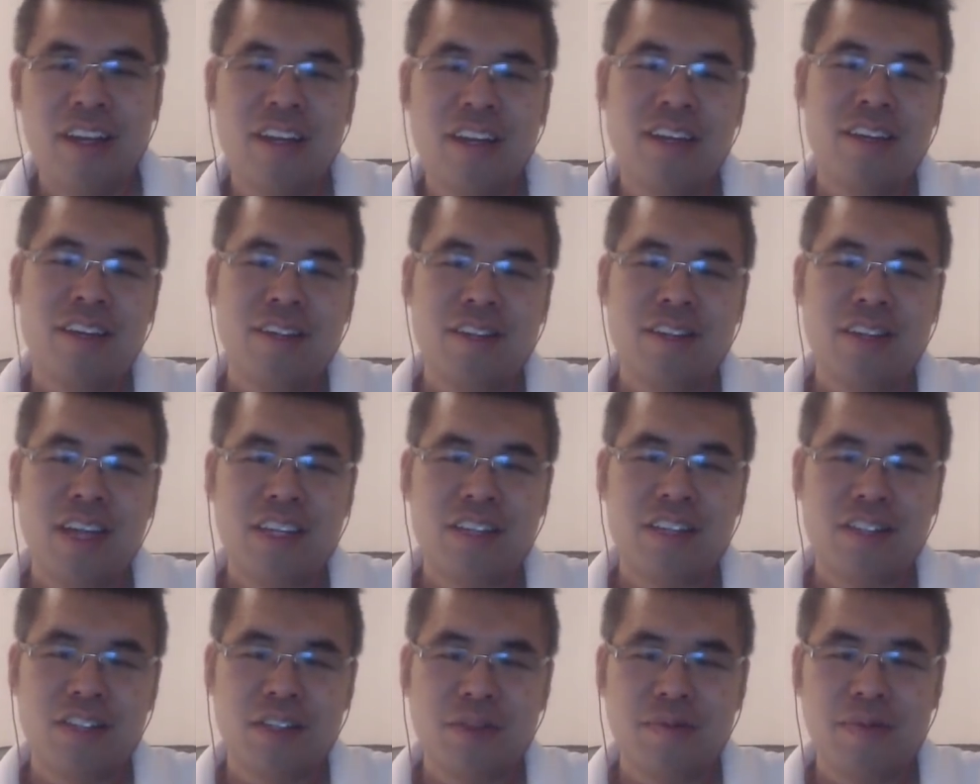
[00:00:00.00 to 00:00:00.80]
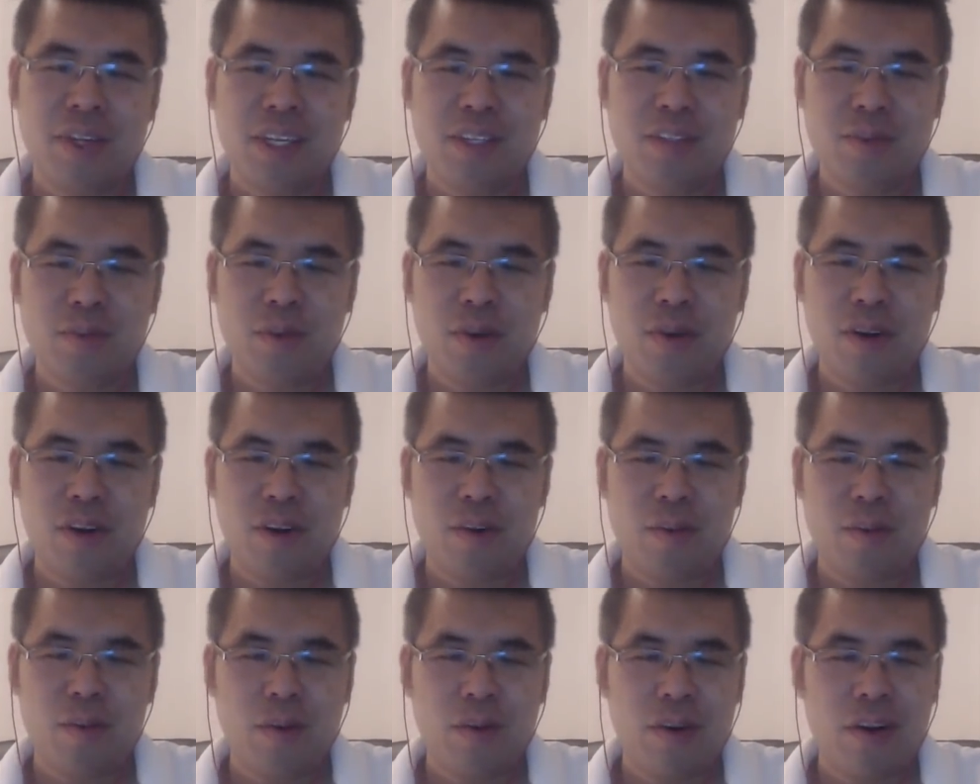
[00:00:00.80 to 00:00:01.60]
because that just means
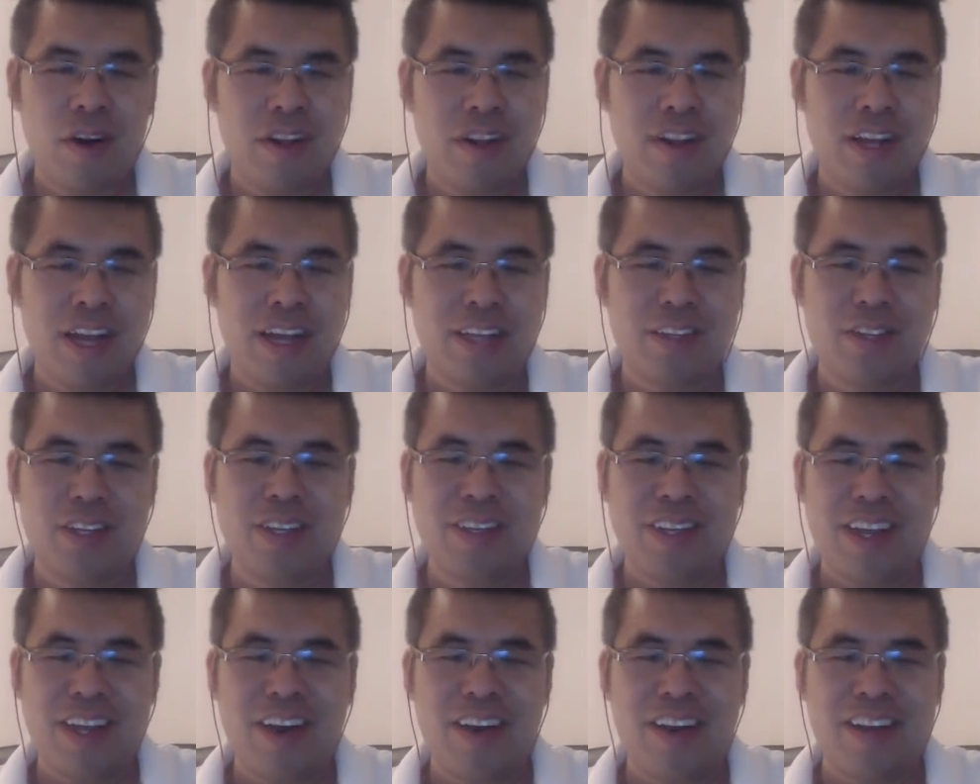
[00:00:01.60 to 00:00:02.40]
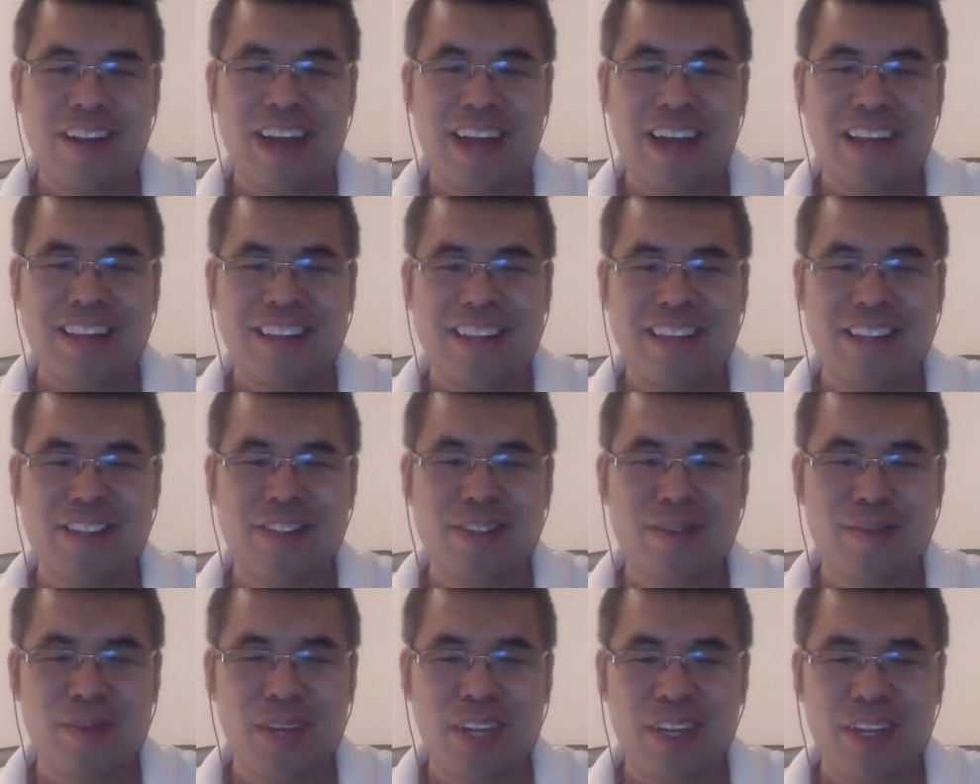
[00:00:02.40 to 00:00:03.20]
we're on that list
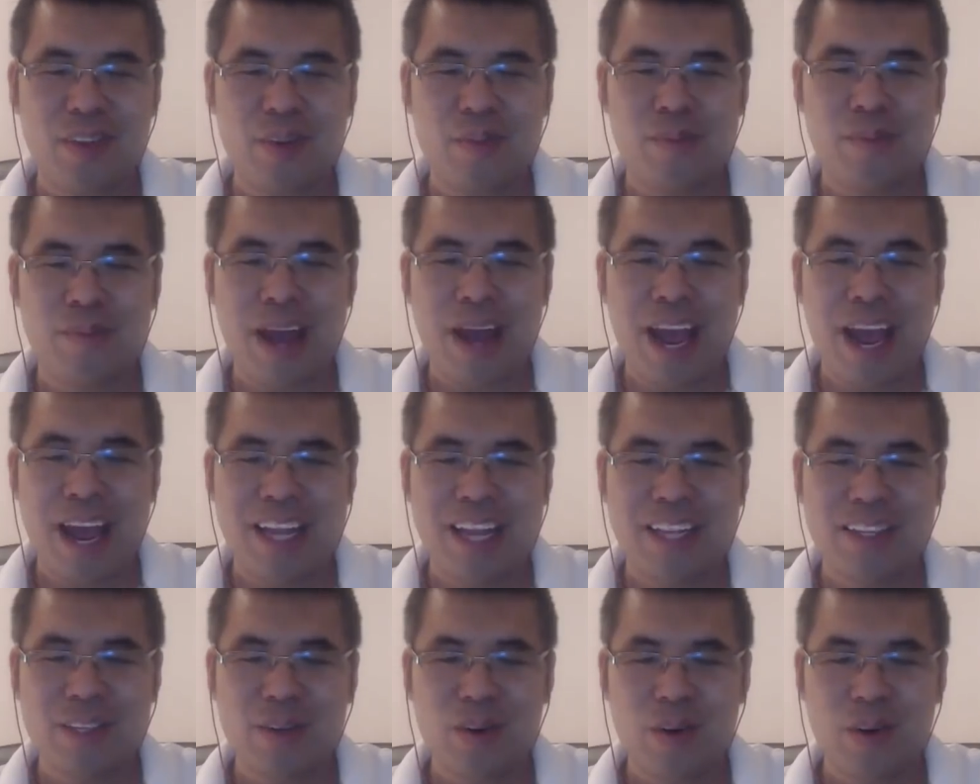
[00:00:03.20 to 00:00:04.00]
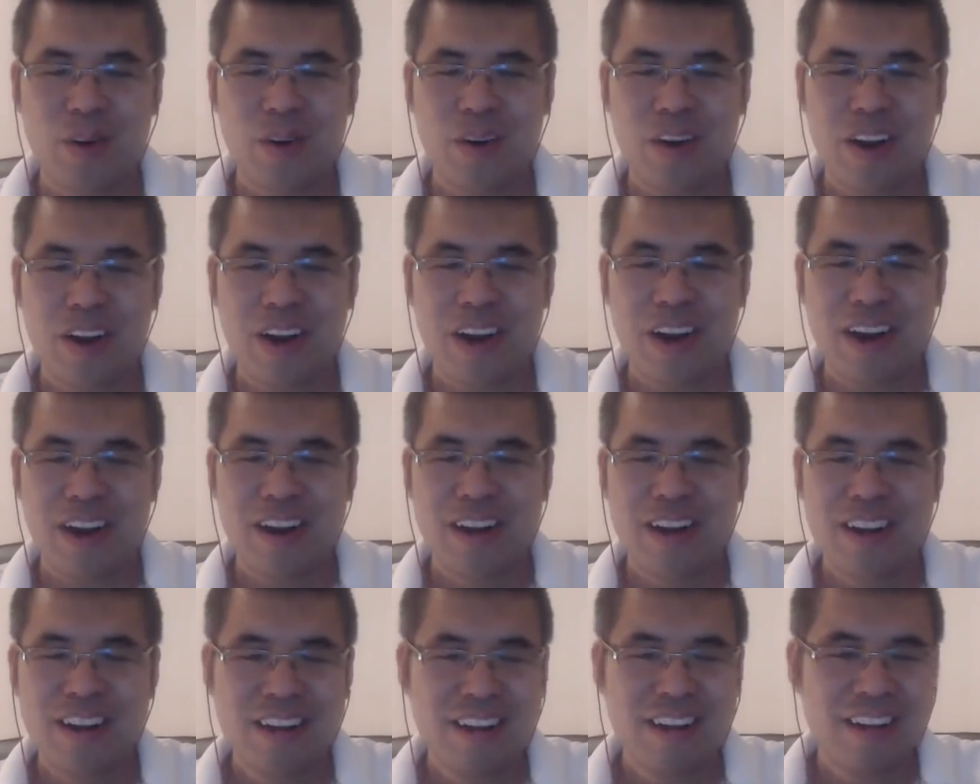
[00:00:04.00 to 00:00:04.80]
to be either banned or
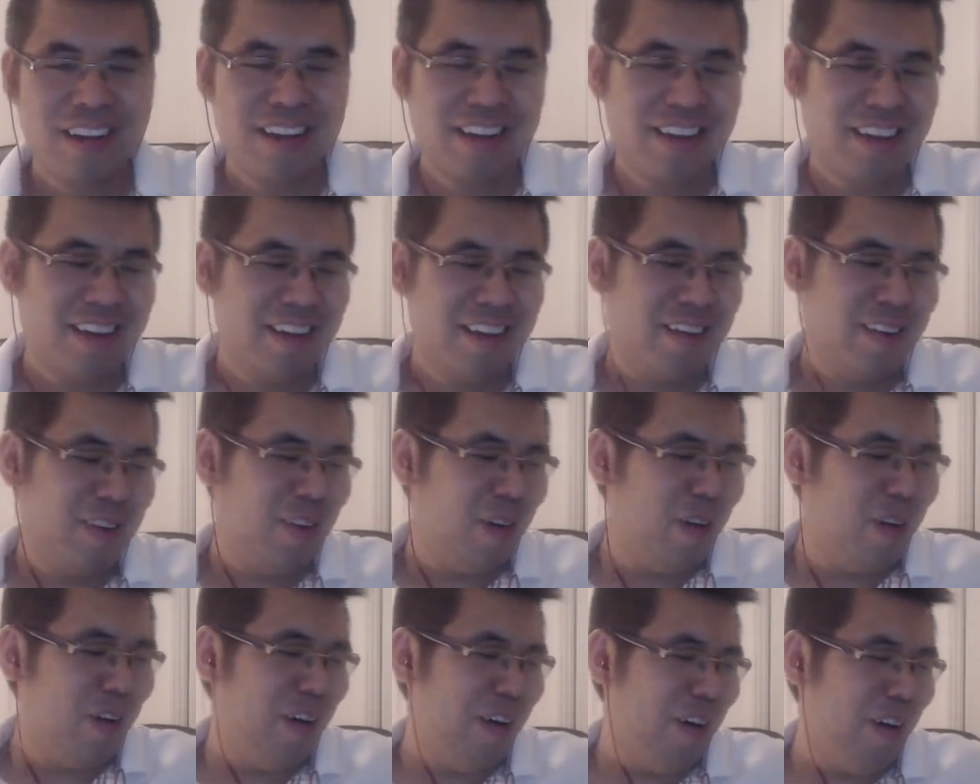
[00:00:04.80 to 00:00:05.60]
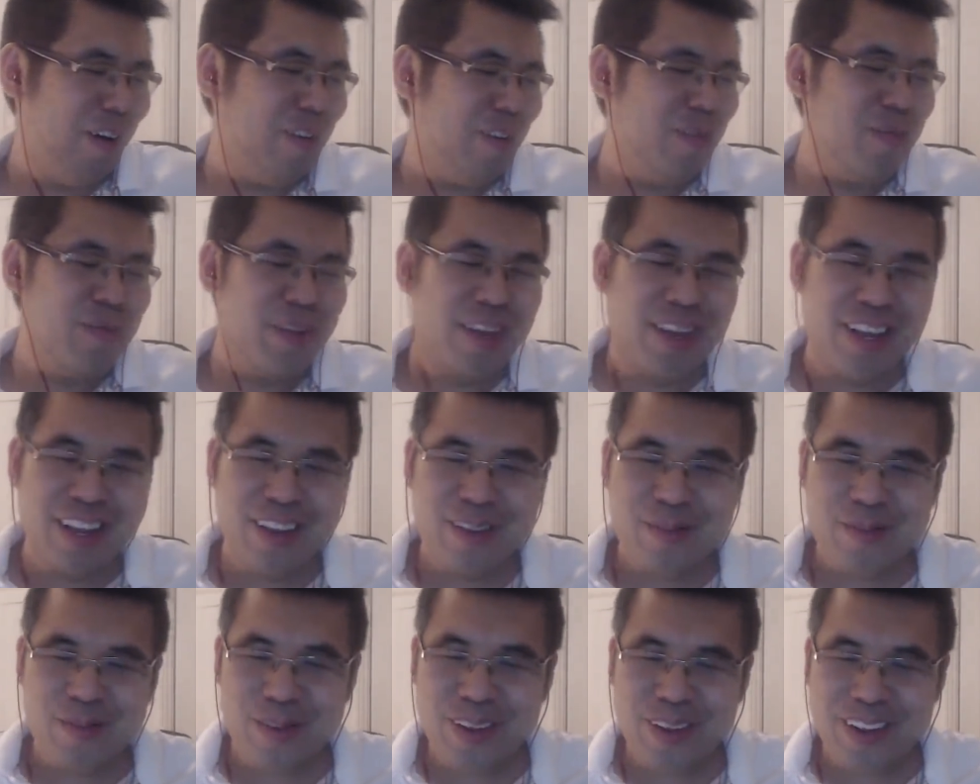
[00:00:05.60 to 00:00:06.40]

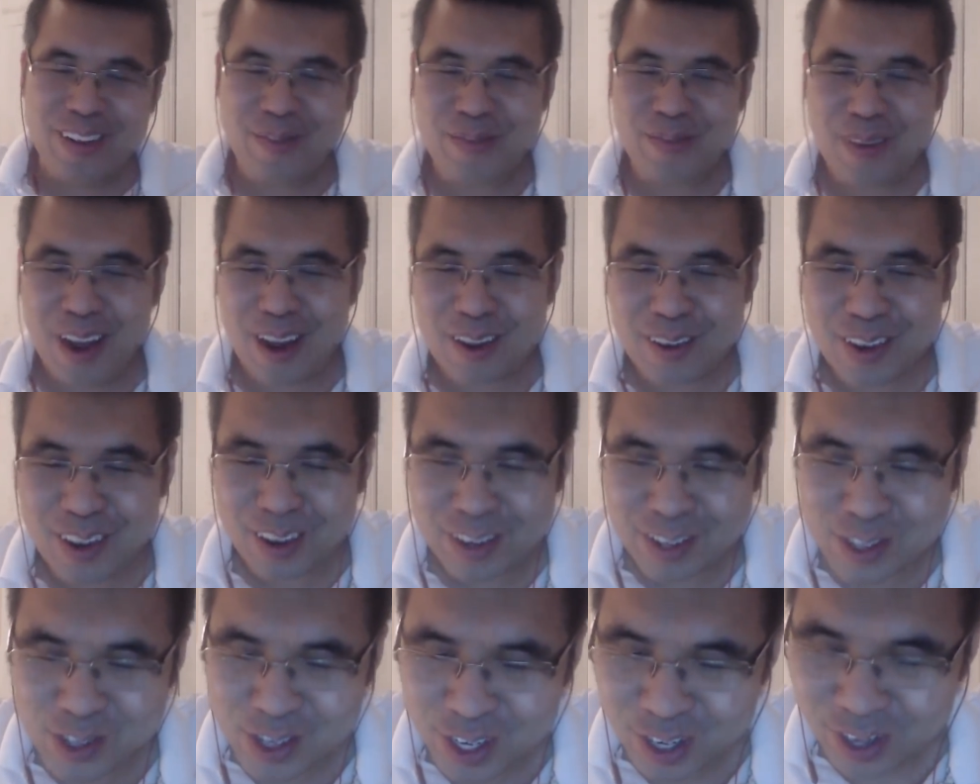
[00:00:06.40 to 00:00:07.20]
be found out a cheater.